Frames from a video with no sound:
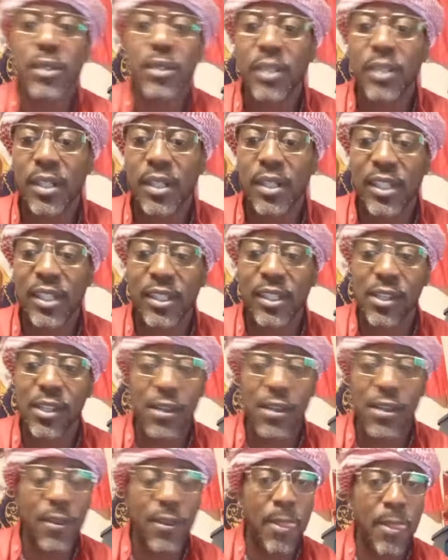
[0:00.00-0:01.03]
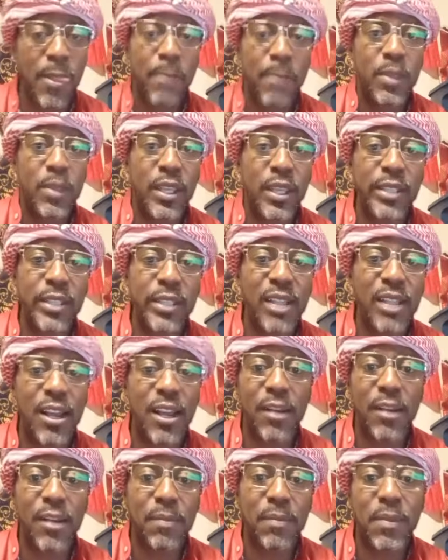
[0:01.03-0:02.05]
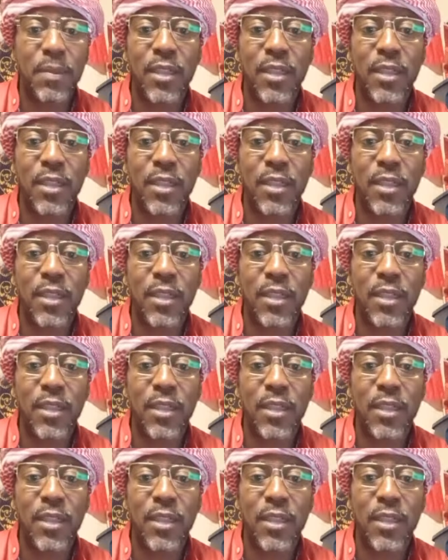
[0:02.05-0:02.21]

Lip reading: to the teaching, Islam. If